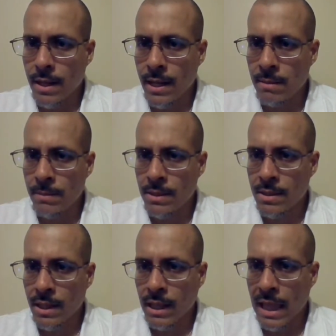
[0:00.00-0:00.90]

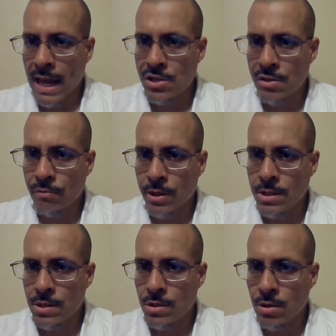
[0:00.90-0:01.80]
The Clash of Races?